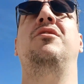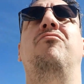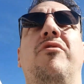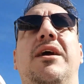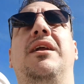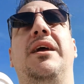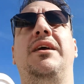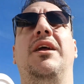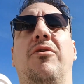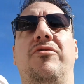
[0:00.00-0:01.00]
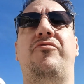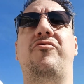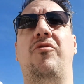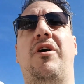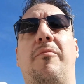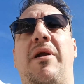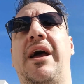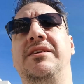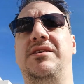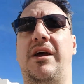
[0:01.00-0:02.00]
you've sort of like the
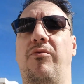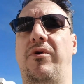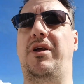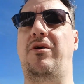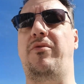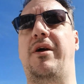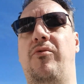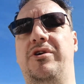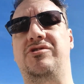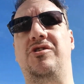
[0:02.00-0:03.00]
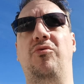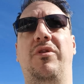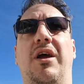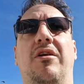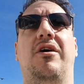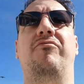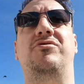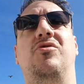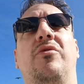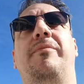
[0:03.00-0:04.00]
plans that they would, they wanted to do with it and like restore it